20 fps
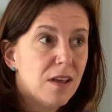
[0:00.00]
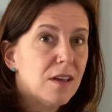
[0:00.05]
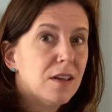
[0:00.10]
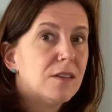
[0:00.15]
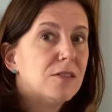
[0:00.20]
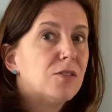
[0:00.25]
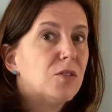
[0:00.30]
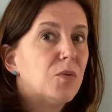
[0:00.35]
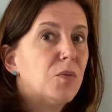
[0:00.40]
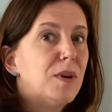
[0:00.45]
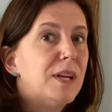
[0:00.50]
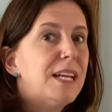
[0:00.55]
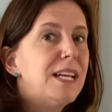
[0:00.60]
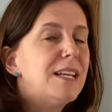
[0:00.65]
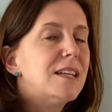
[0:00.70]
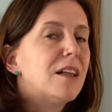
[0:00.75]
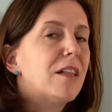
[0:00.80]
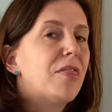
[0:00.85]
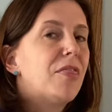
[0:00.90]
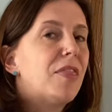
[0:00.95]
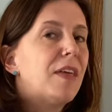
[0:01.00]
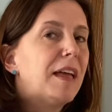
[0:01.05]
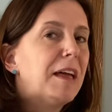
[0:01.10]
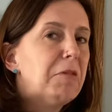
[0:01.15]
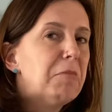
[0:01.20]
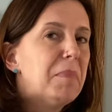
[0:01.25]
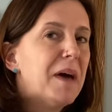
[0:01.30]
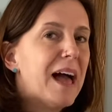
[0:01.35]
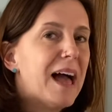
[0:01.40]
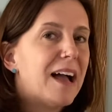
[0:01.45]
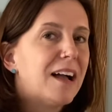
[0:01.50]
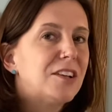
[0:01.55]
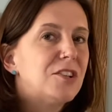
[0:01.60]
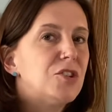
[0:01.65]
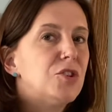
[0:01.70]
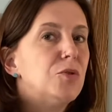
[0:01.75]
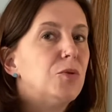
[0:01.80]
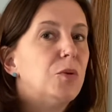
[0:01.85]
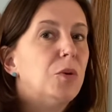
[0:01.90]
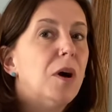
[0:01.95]
So we need to think back
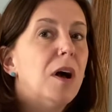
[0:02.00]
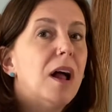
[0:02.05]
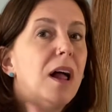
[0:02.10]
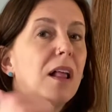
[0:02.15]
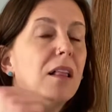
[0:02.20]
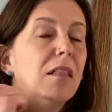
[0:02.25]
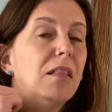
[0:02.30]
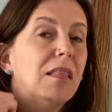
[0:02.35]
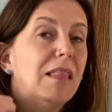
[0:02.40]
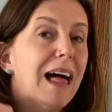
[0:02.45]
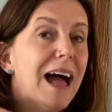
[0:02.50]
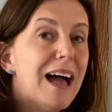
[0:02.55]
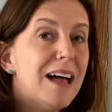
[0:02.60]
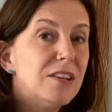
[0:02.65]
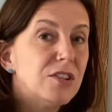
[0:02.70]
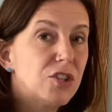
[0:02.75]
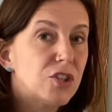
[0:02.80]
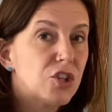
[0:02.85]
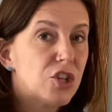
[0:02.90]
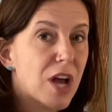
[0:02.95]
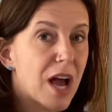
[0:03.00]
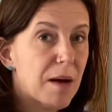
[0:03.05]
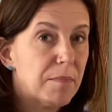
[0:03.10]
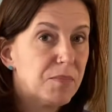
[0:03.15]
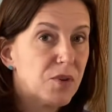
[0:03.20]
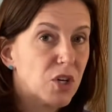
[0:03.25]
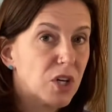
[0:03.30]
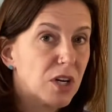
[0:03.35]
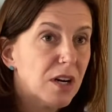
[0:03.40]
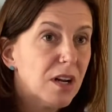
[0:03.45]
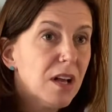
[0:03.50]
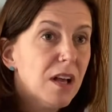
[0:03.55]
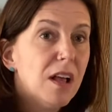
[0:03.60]
to last chapter,